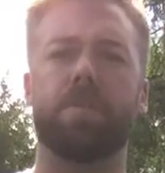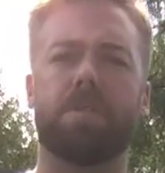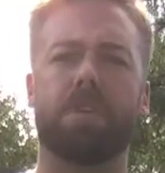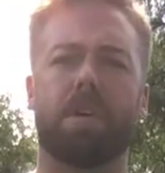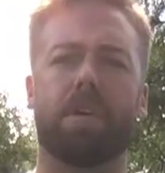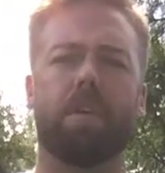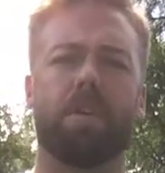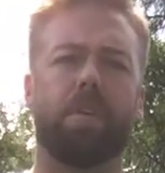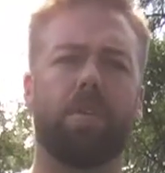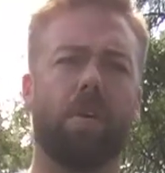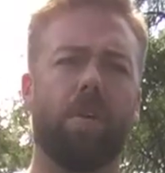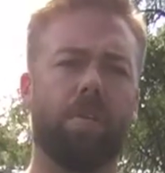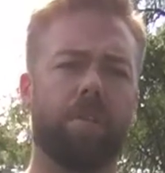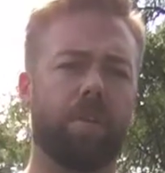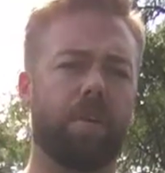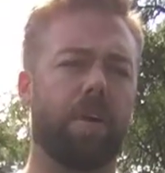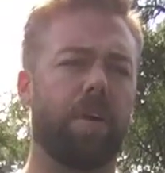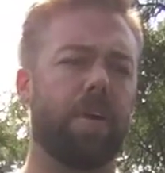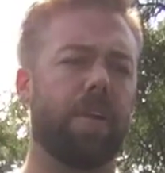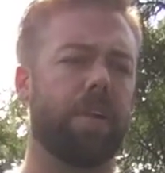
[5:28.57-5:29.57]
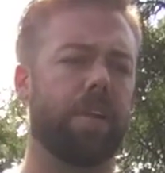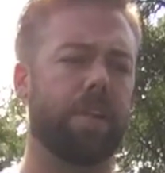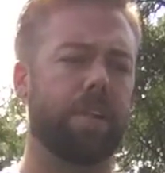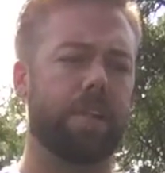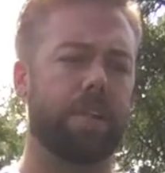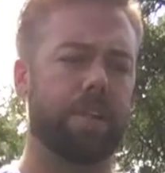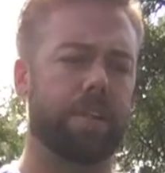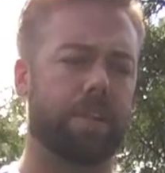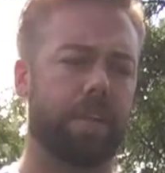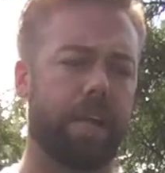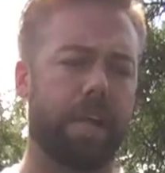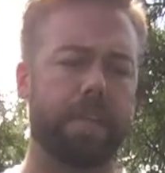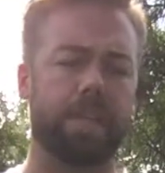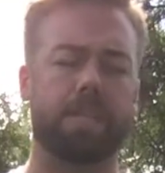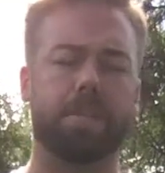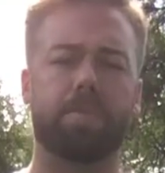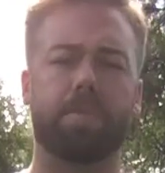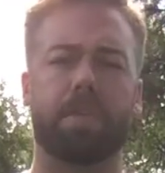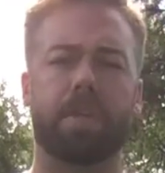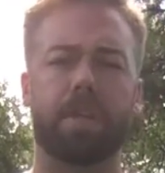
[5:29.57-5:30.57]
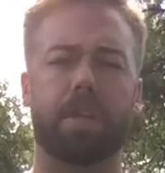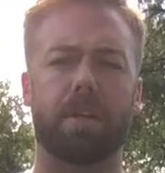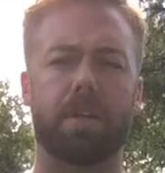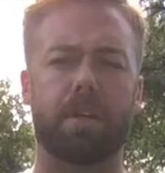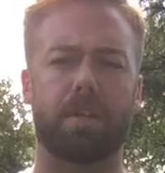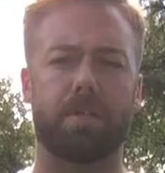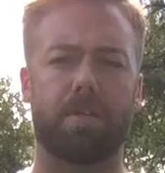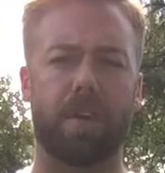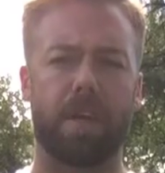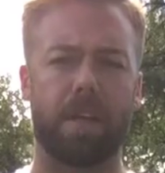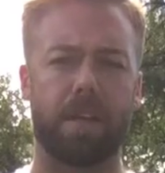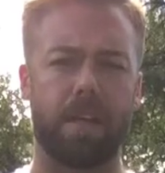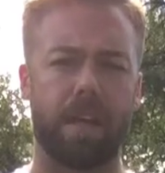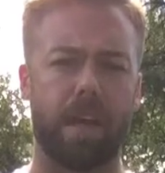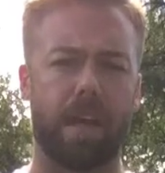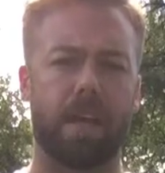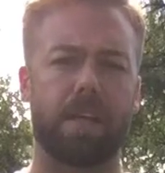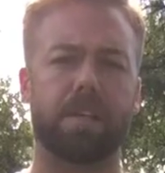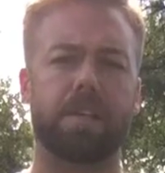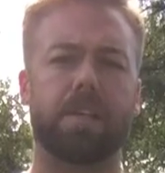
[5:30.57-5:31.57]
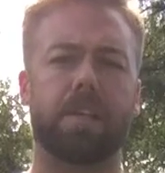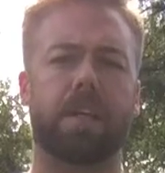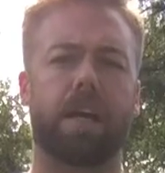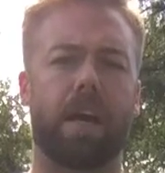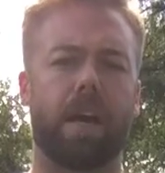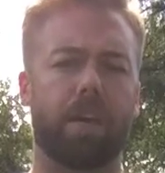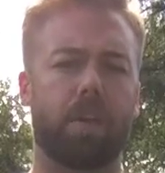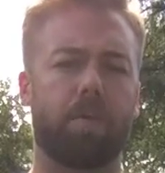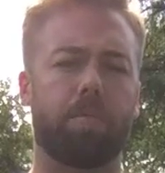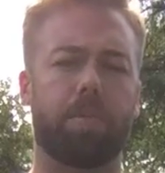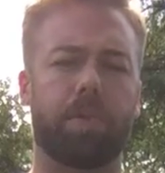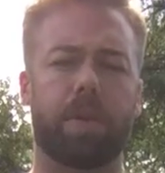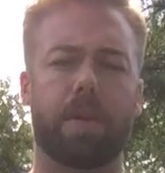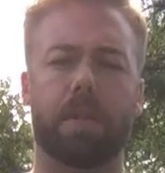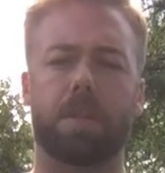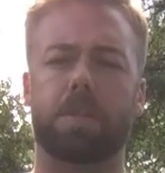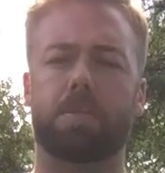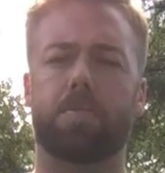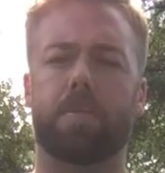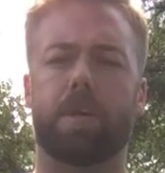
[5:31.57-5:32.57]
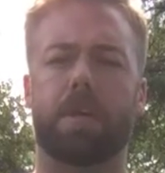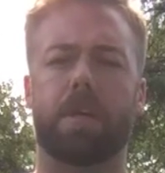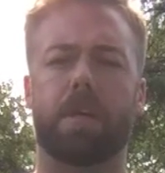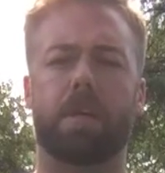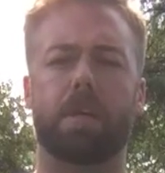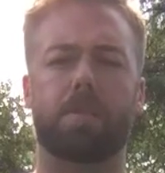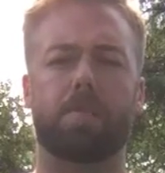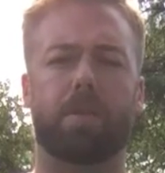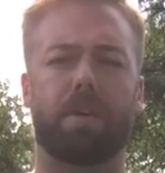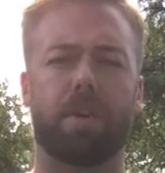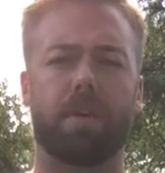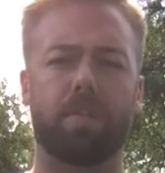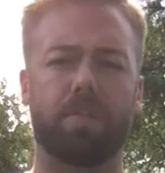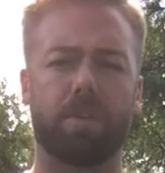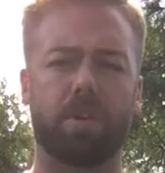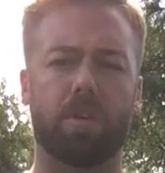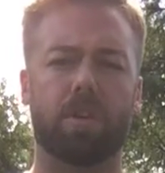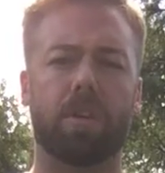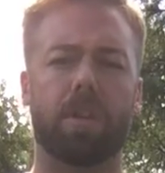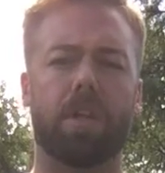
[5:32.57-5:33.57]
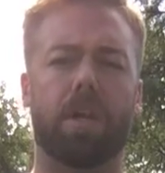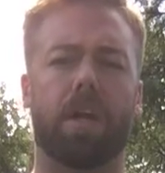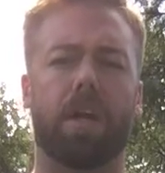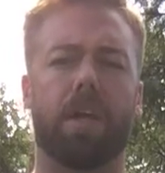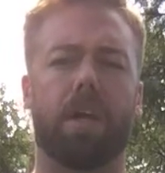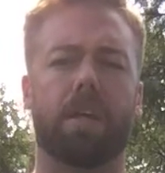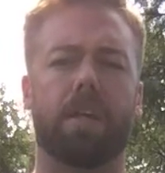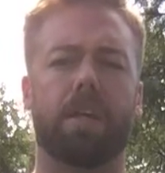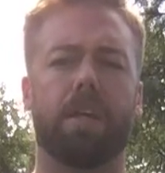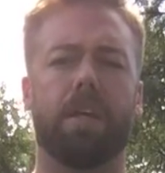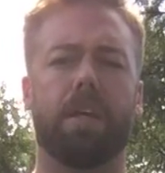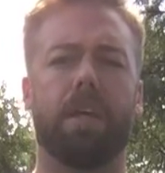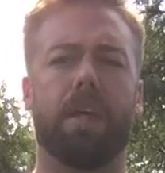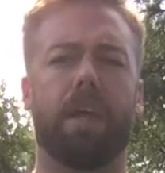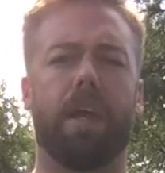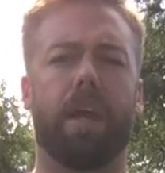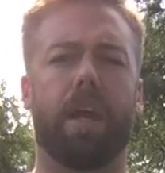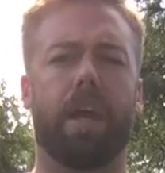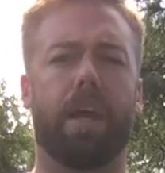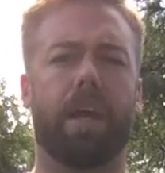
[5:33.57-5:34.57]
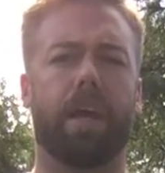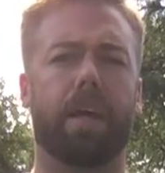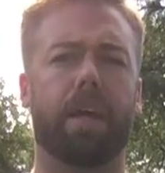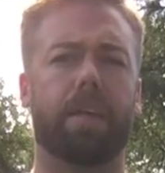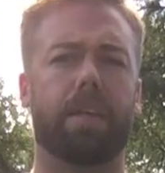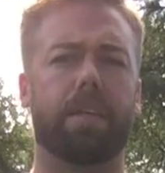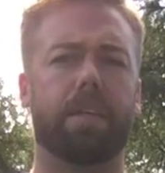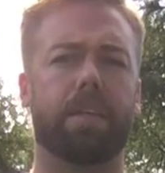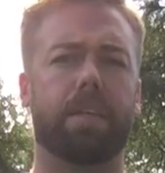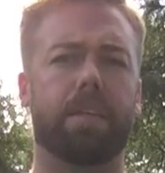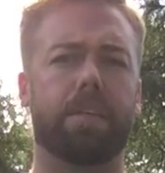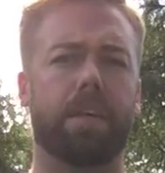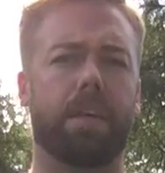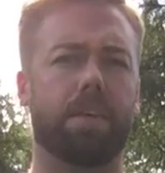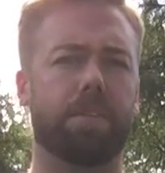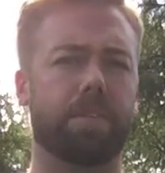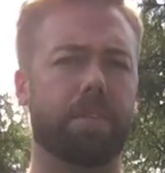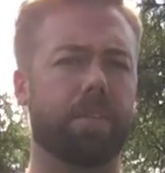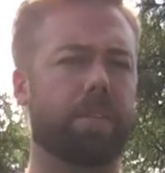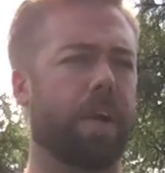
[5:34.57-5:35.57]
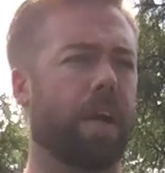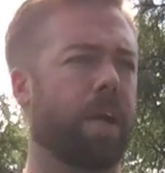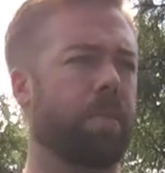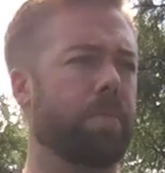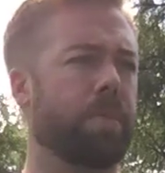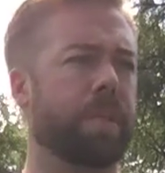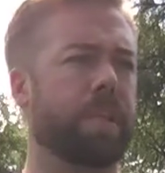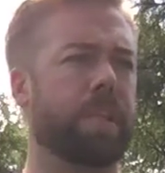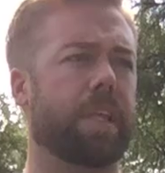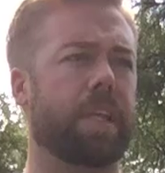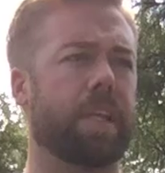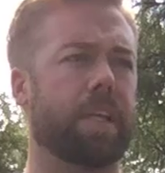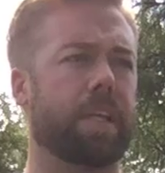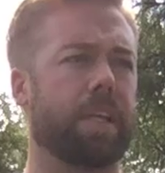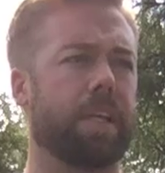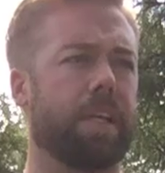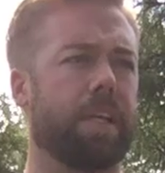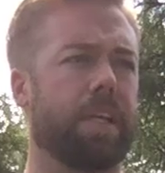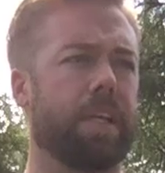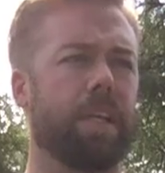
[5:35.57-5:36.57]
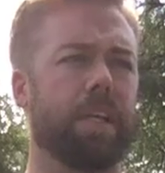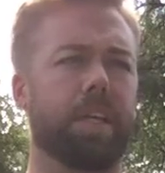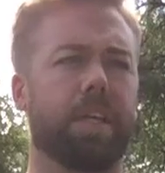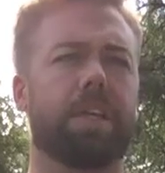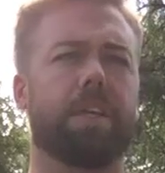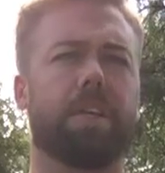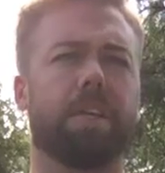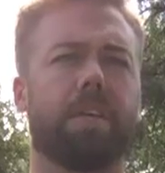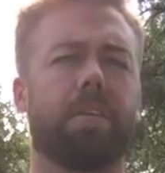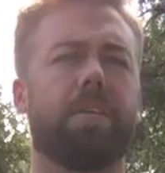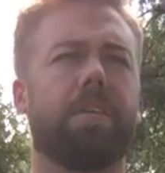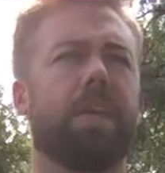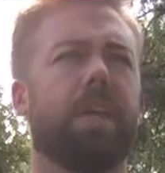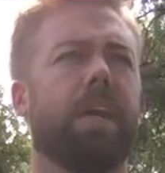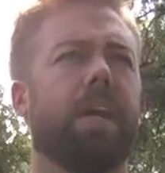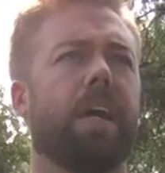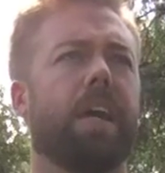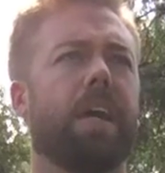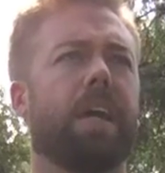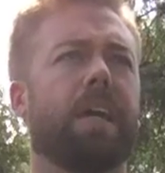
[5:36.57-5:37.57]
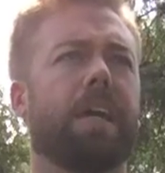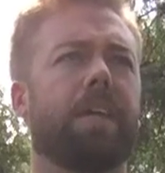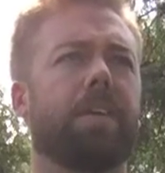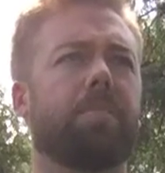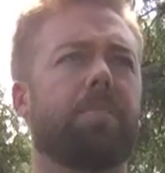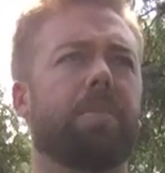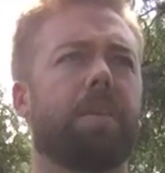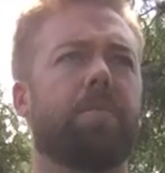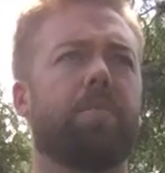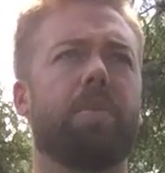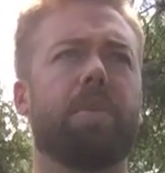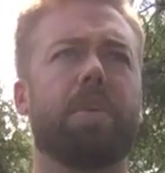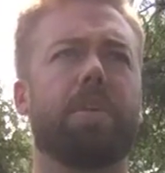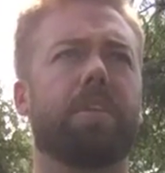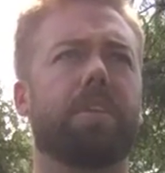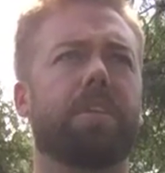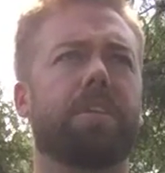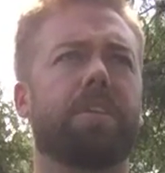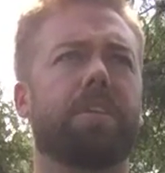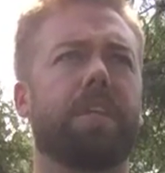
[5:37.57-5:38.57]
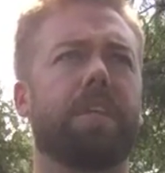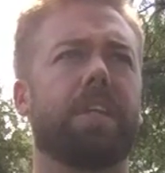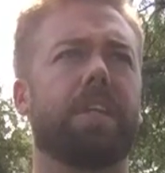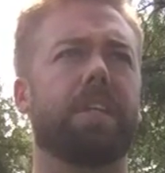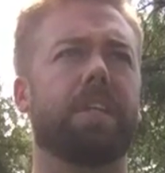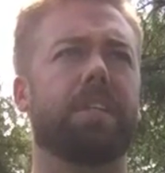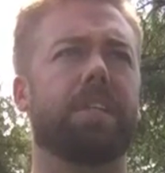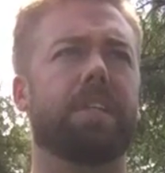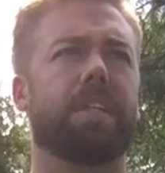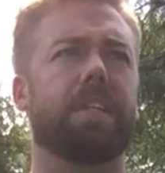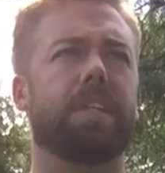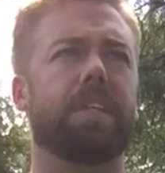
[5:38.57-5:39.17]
so overall, this class has been a fantastic, eye-opening experience where I've learned a lot, and it's also taught me that, you know, community nursing is